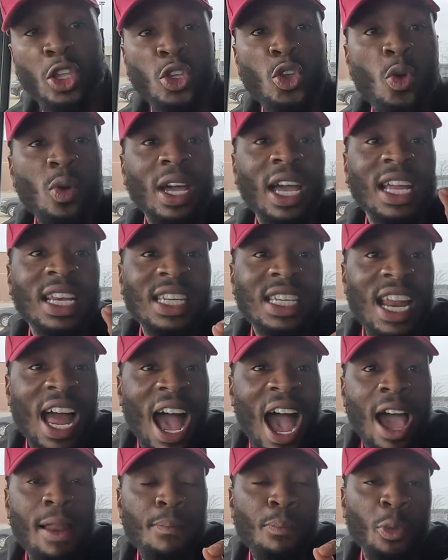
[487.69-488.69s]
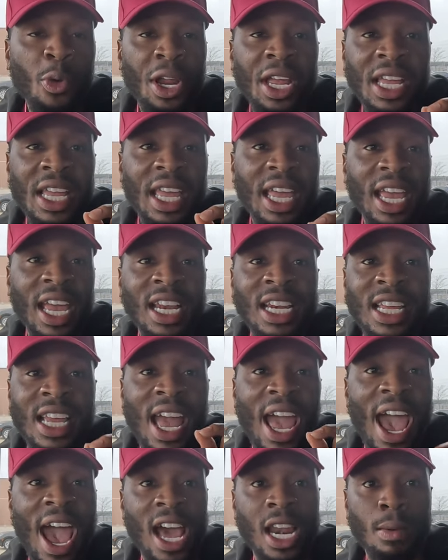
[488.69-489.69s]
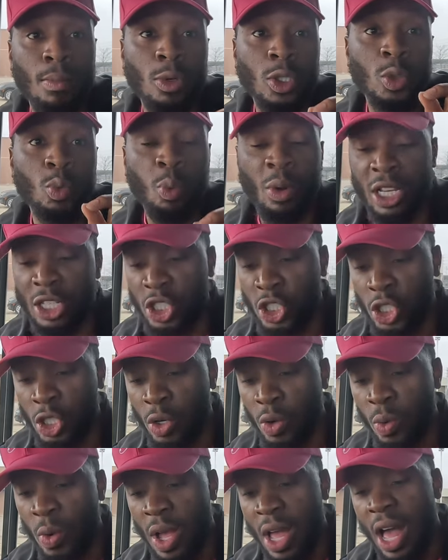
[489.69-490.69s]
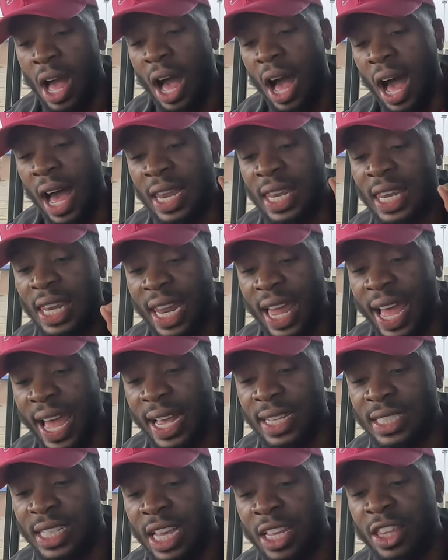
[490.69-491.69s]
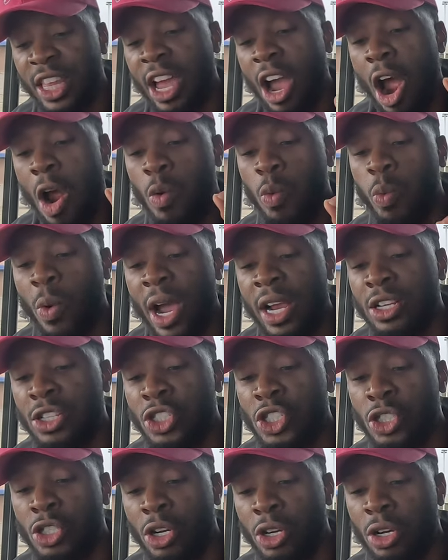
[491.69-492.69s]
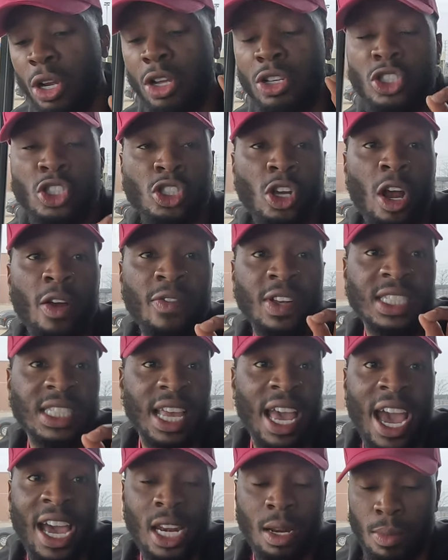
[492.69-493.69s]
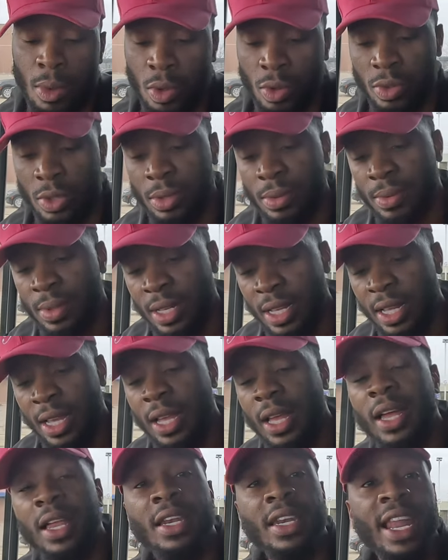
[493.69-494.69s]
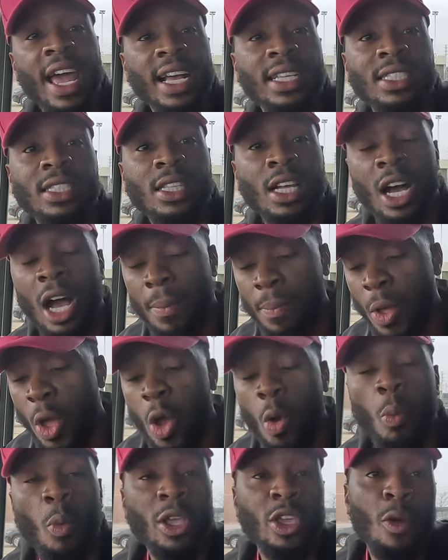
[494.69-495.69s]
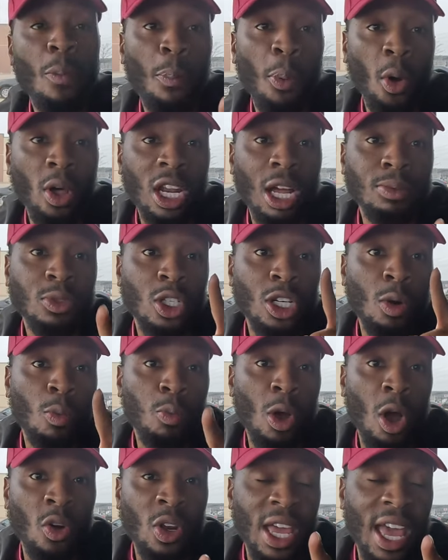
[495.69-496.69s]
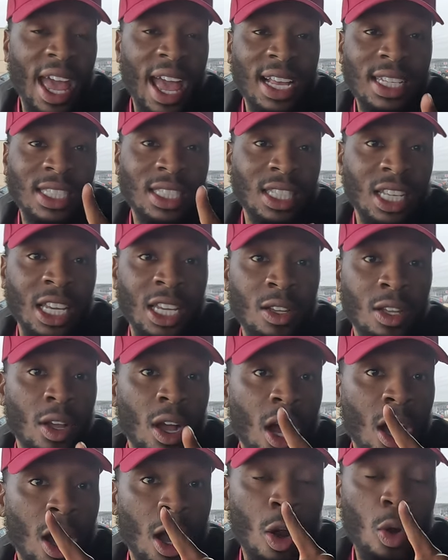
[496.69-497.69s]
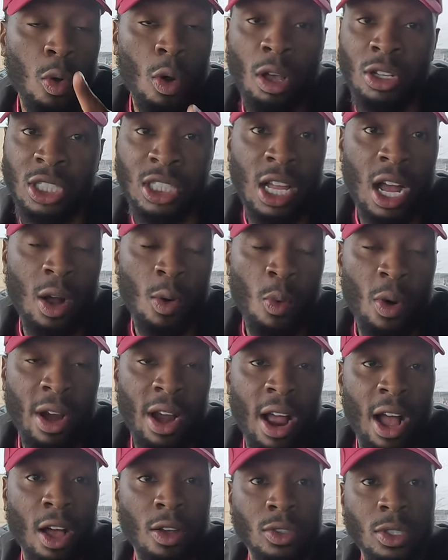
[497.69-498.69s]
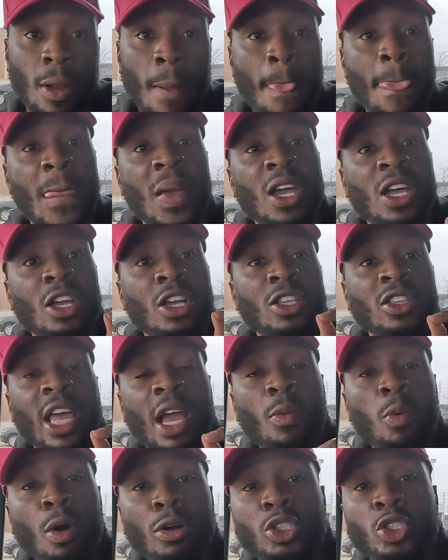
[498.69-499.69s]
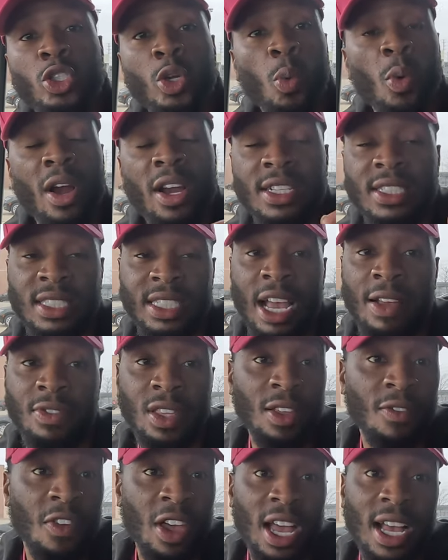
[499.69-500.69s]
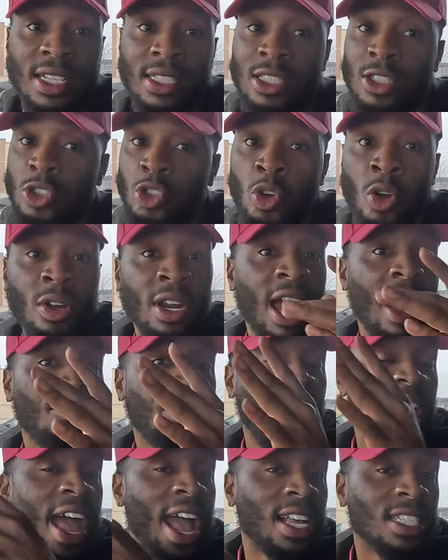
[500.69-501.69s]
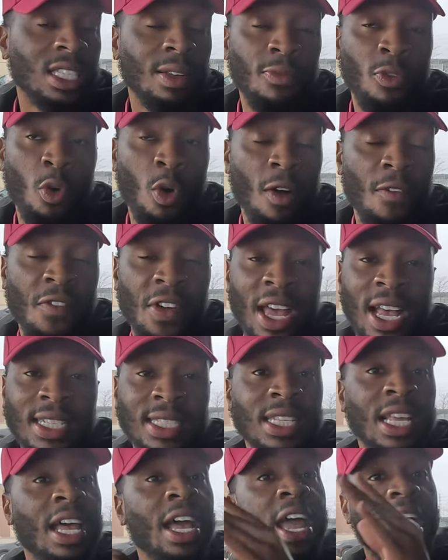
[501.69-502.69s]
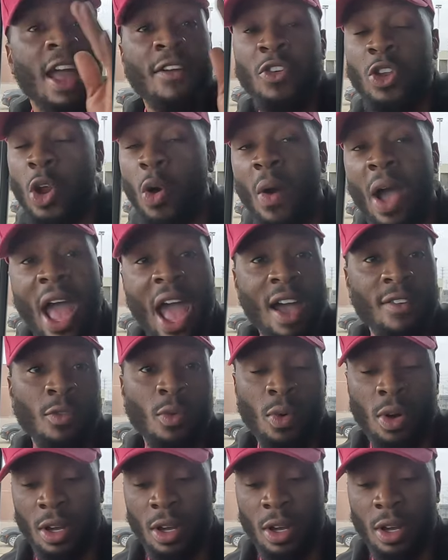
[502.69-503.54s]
you cannot bring any animals with you unless they are registered service animals. Next up, when you pull up to the Roadie XD uh, cross dock warehouse, they want you to wear a safety vest. You're gonna have to ask them for a vest if you don't have